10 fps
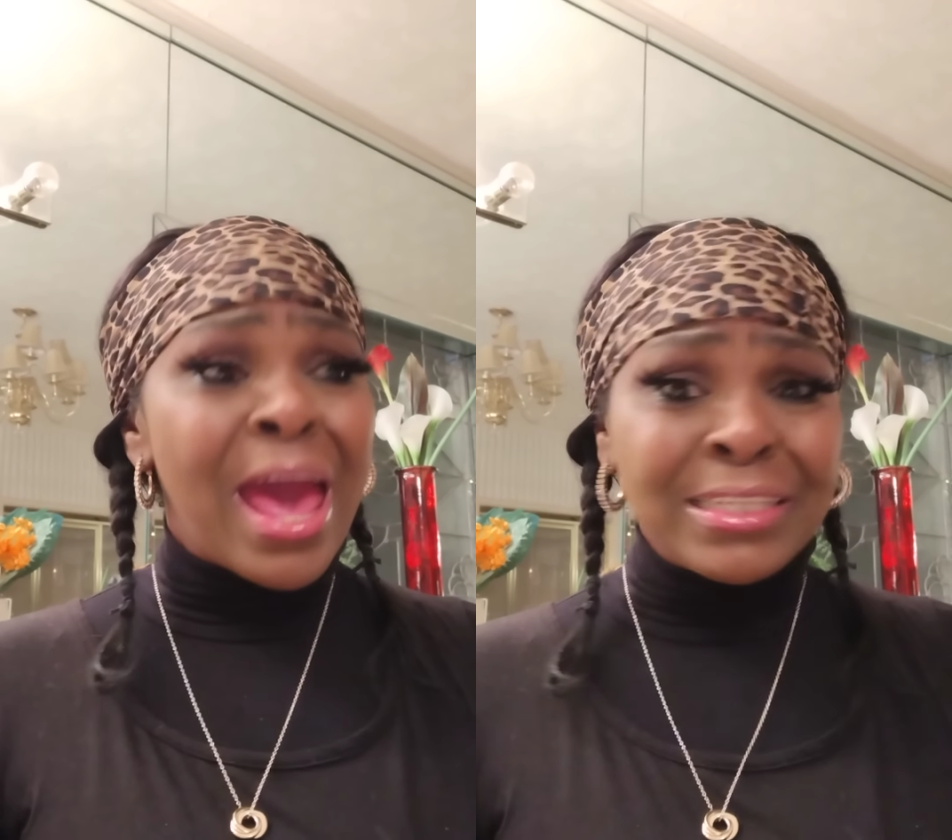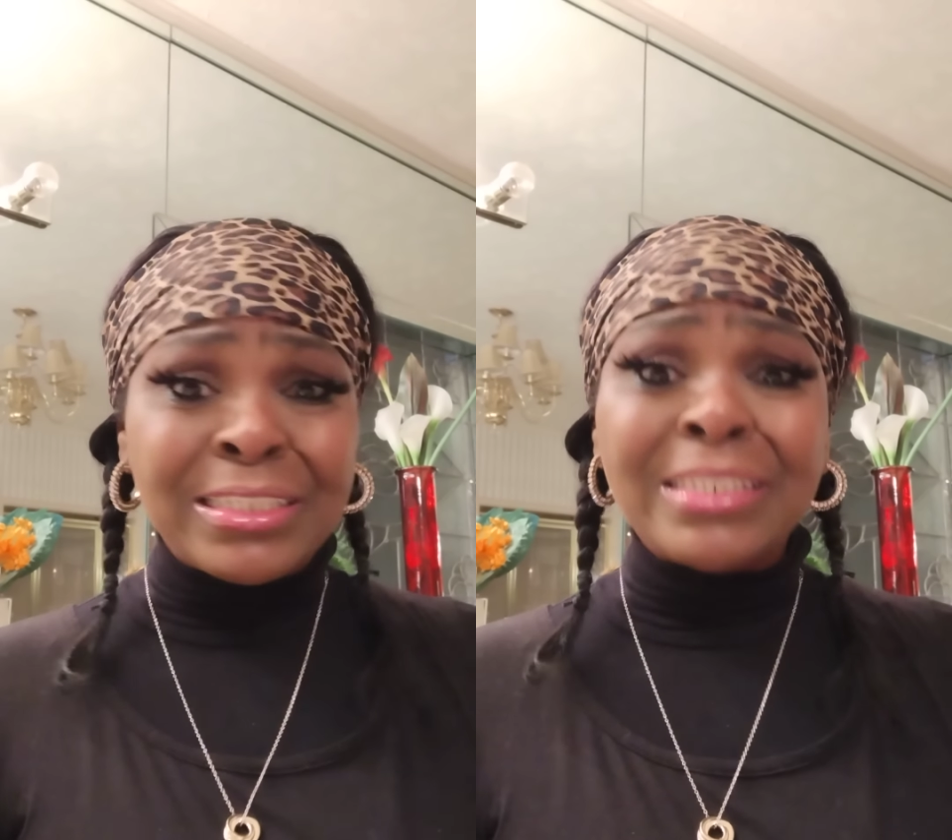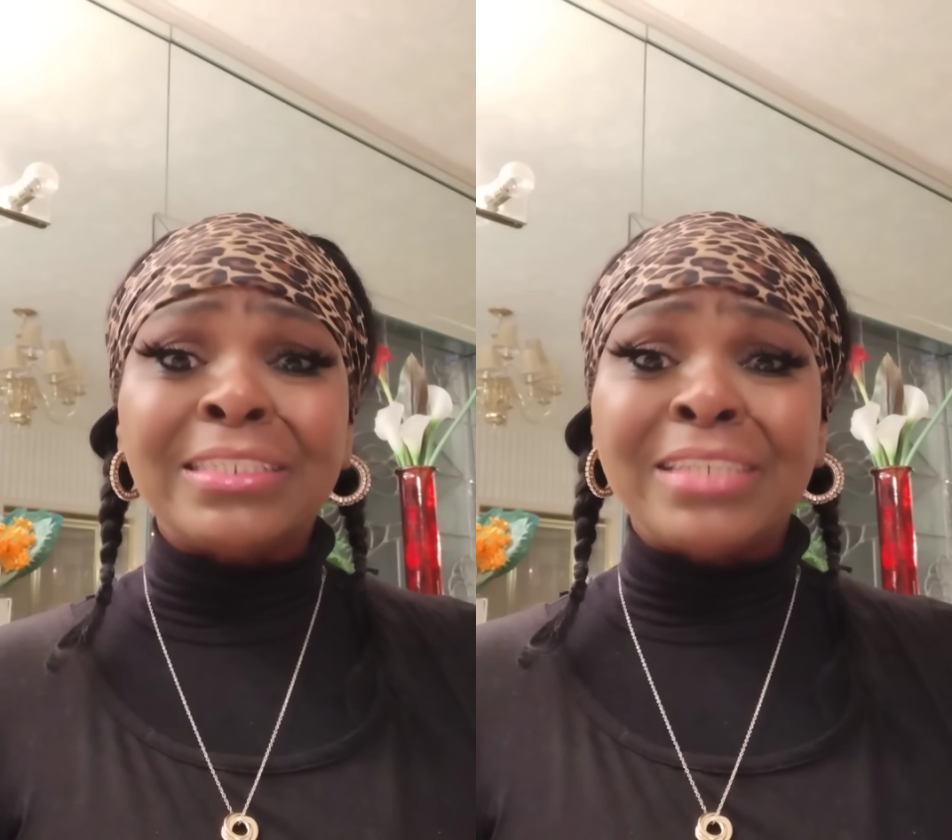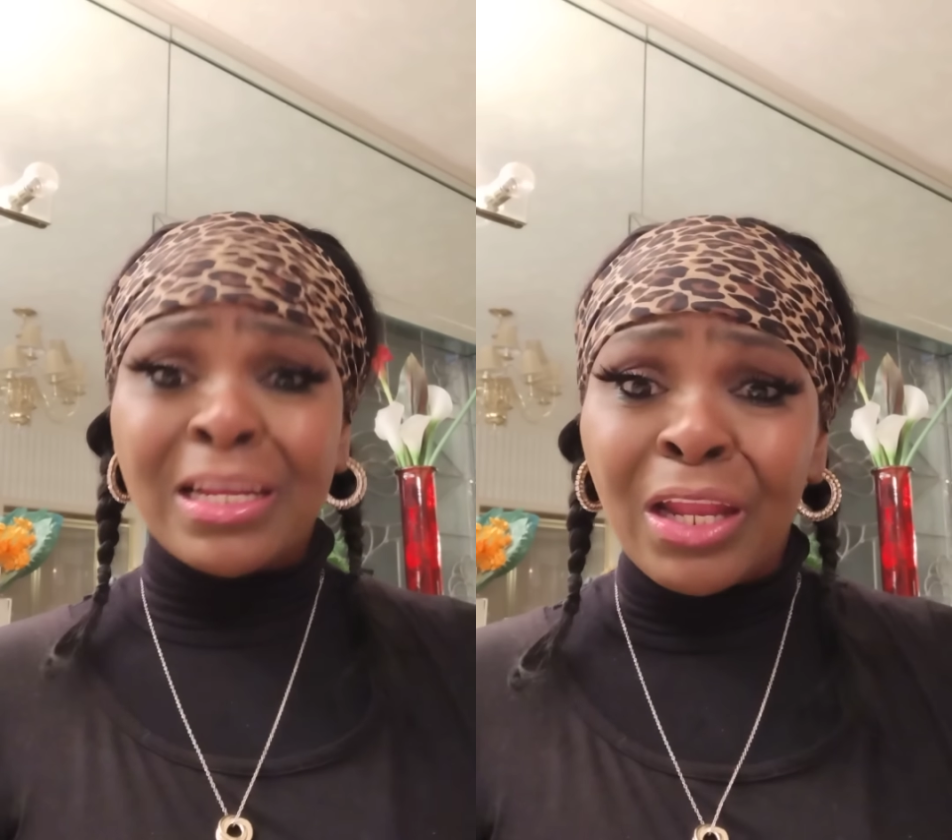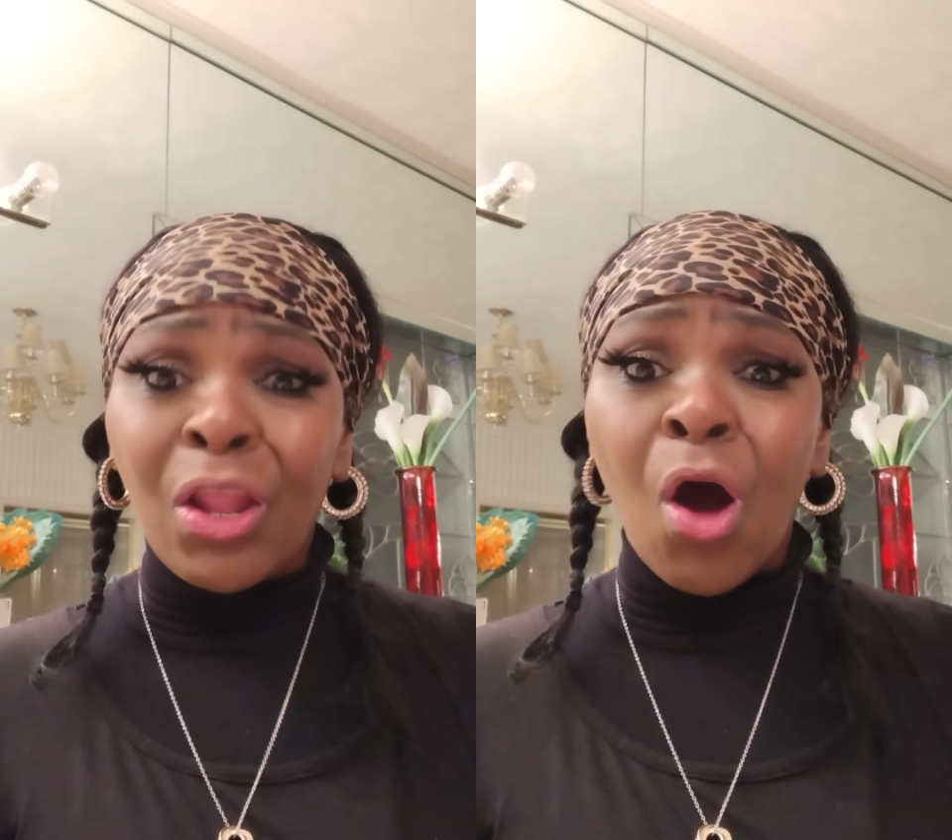as his
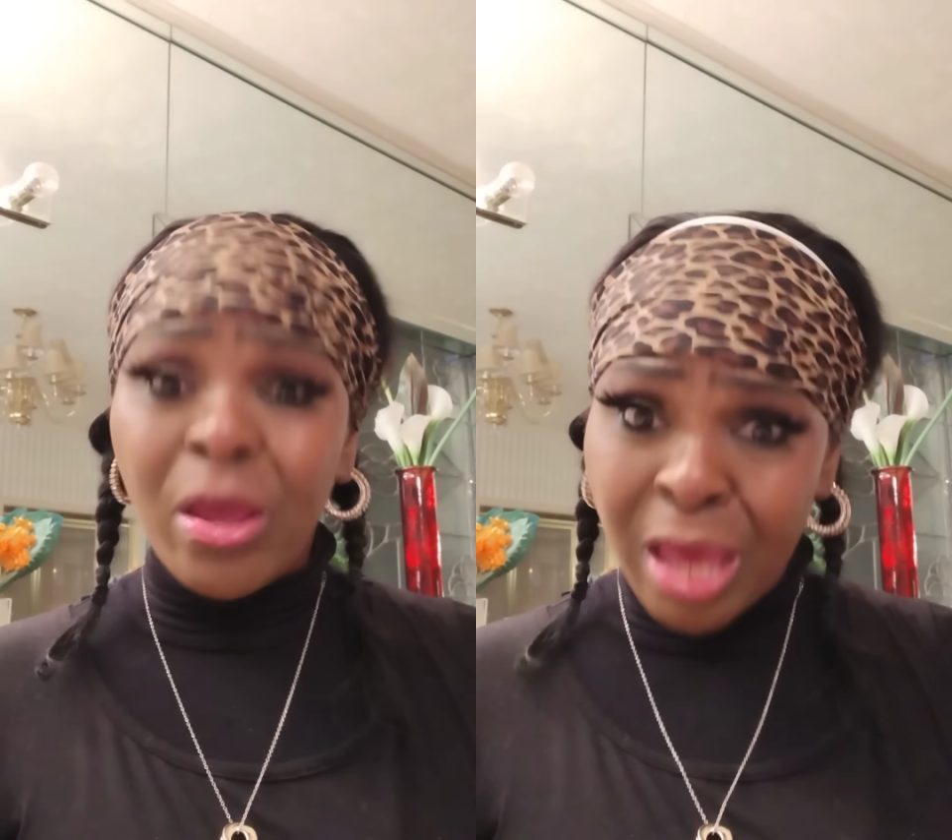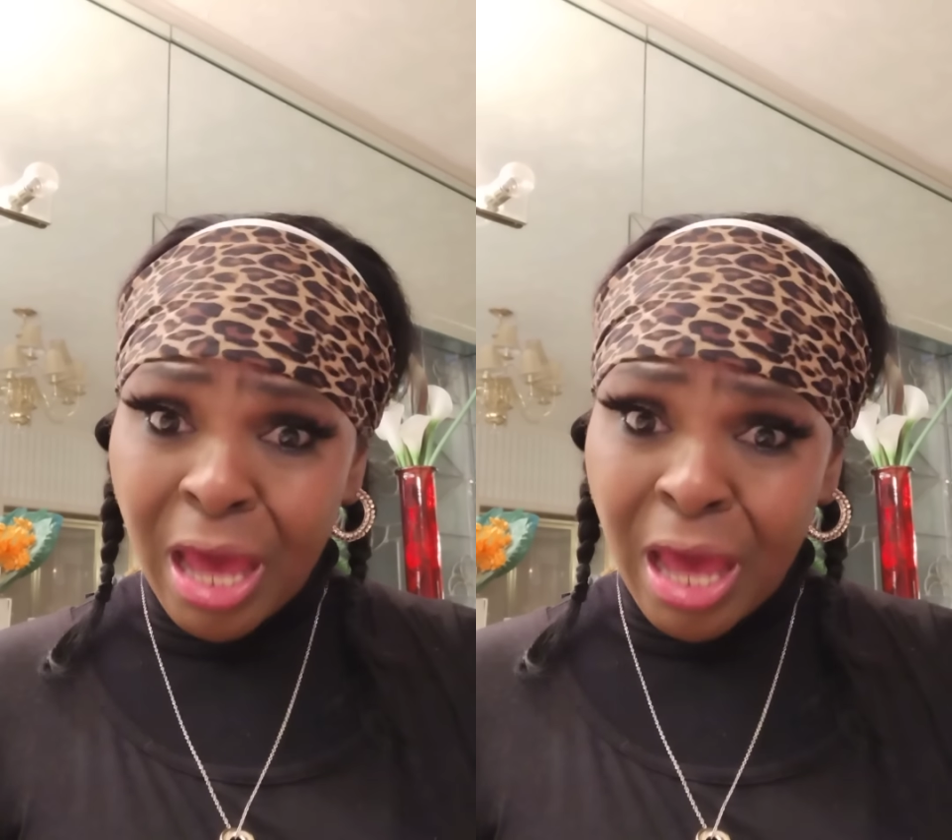son-in-law.